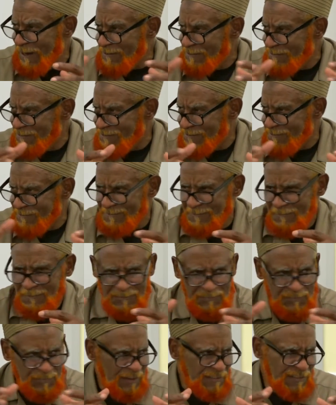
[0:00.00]
That's
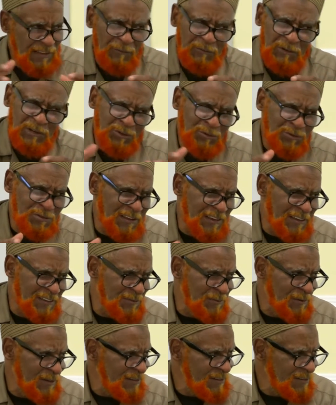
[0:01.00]
how we do
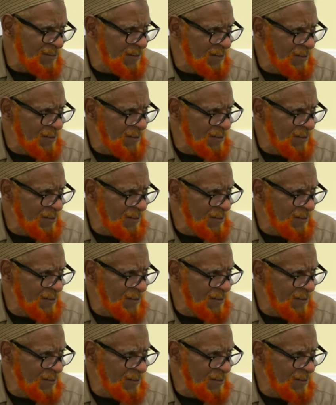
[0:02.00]
things, man.